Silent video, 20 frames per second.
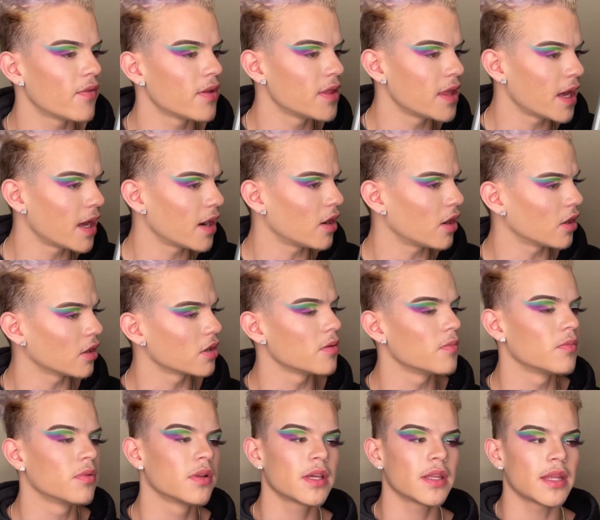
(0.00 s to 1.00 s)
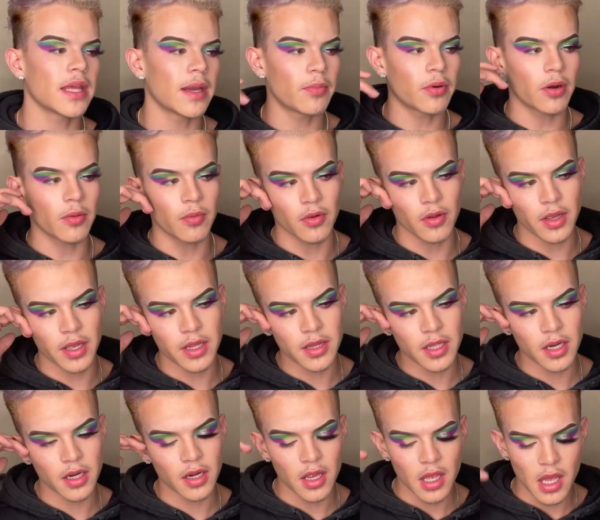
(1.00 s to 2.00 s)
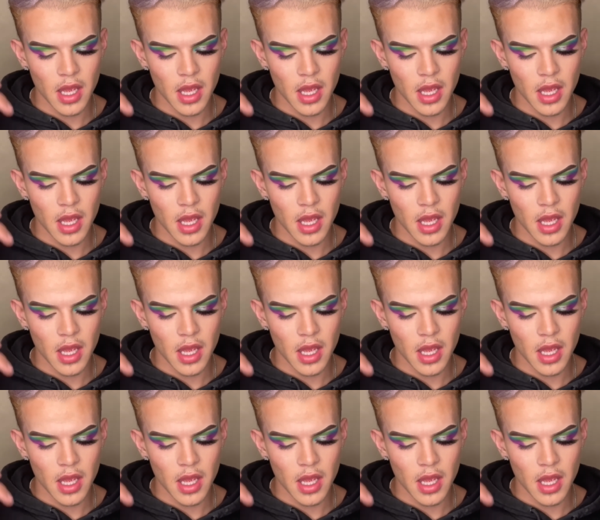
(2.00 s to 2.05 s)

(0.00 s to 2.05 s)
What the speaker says: that all complete, that purple in there,